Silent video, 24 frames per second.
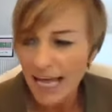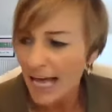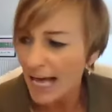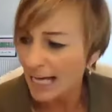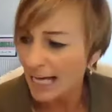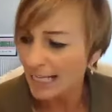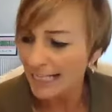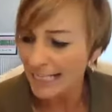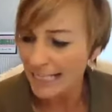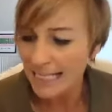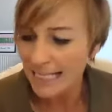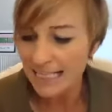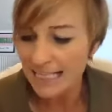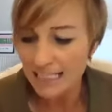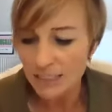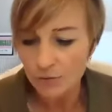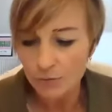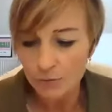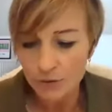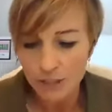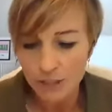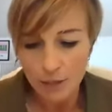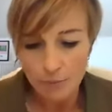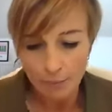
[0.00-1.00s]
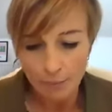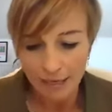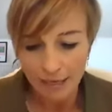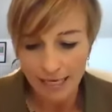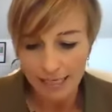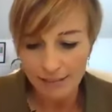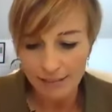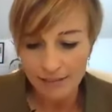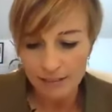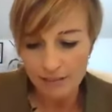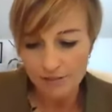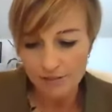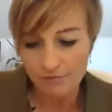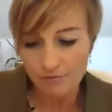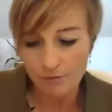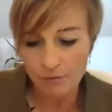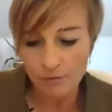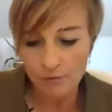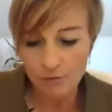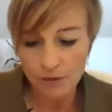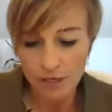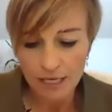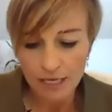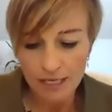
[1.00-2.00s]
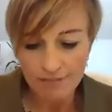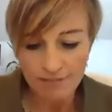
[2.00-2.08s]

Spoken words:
And I think there's also plans for